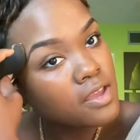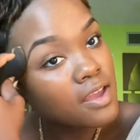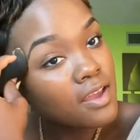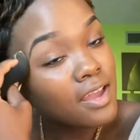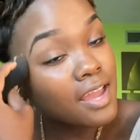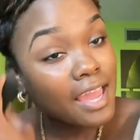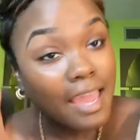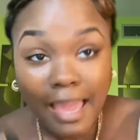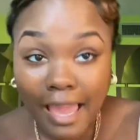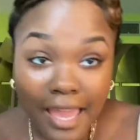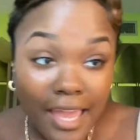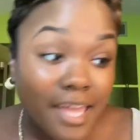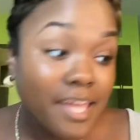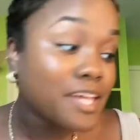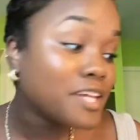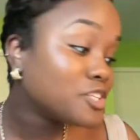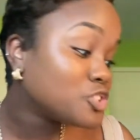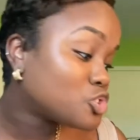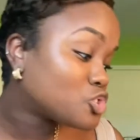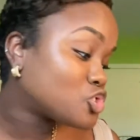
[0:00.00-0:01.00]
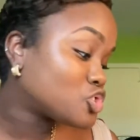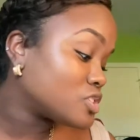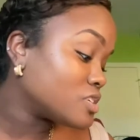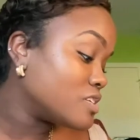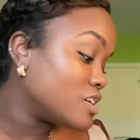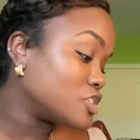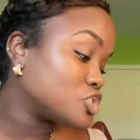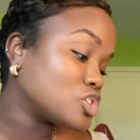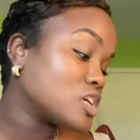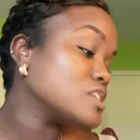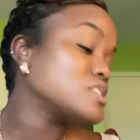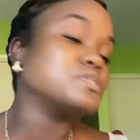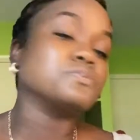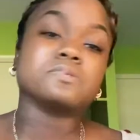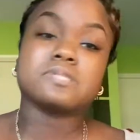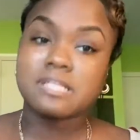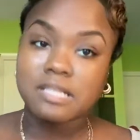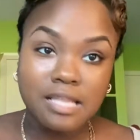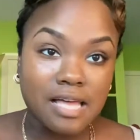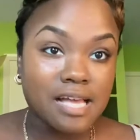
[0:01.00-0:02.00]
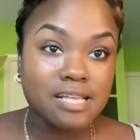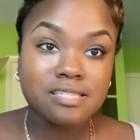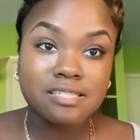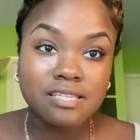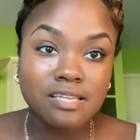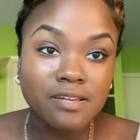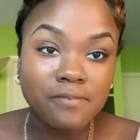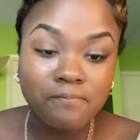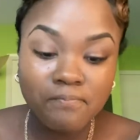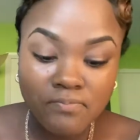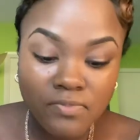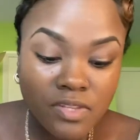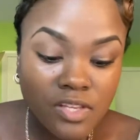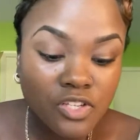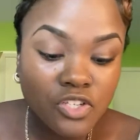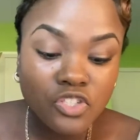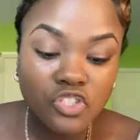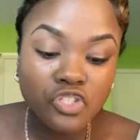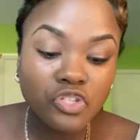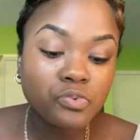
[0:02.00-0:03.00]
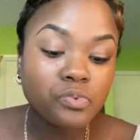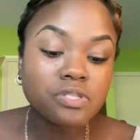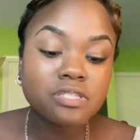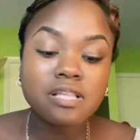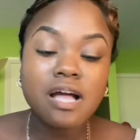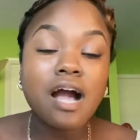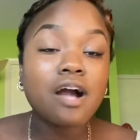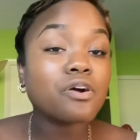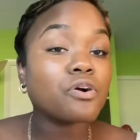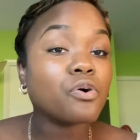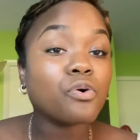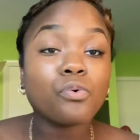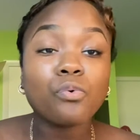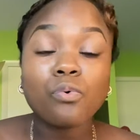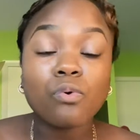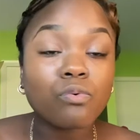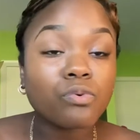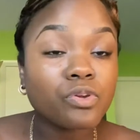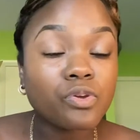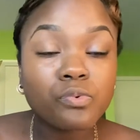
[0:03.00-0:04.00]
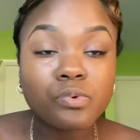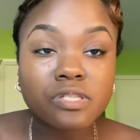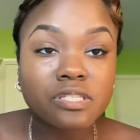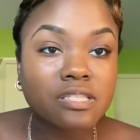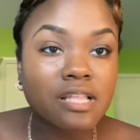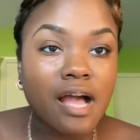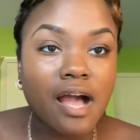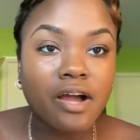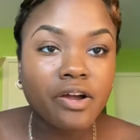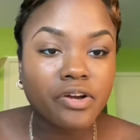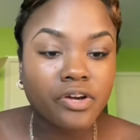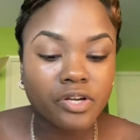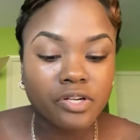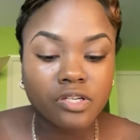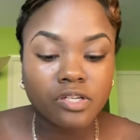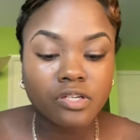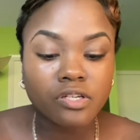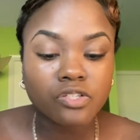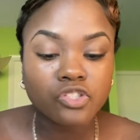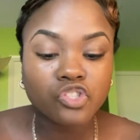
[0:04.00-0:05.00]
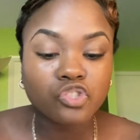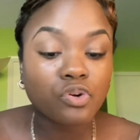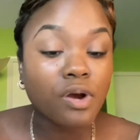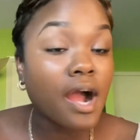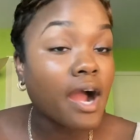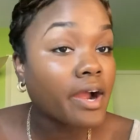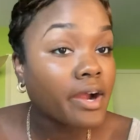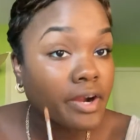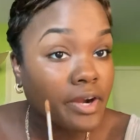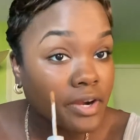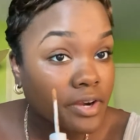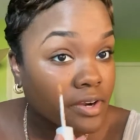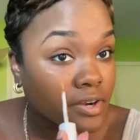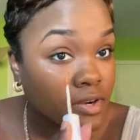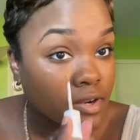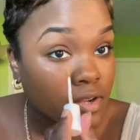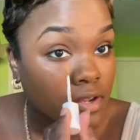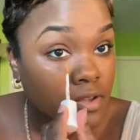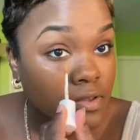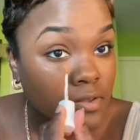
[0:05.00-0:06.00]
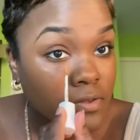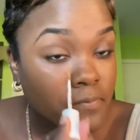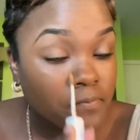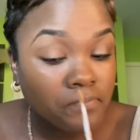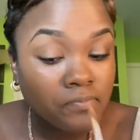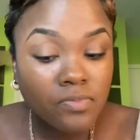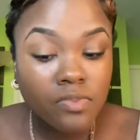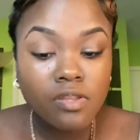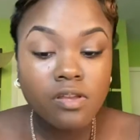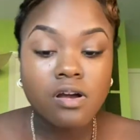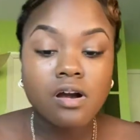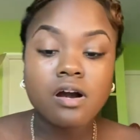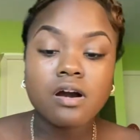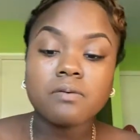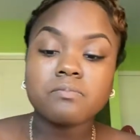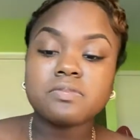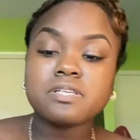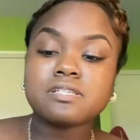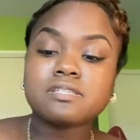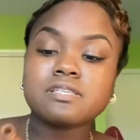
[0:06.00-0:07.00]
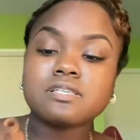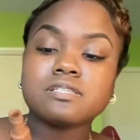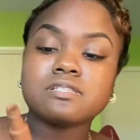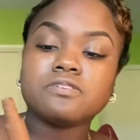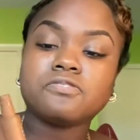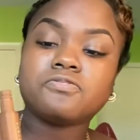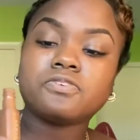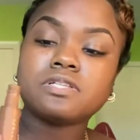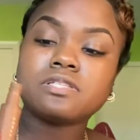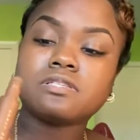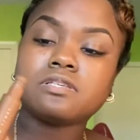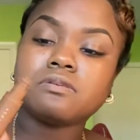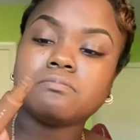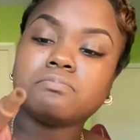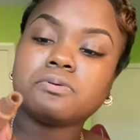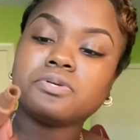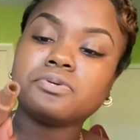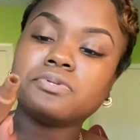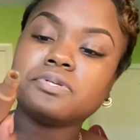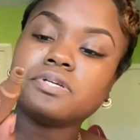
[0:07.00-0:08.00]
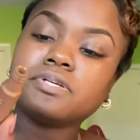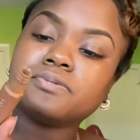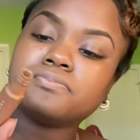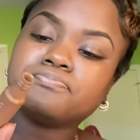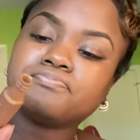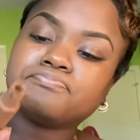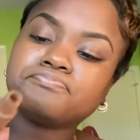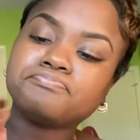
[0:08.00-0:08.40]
And Ashanti was classy. He was not gonna try her. This is the Fenty Beauty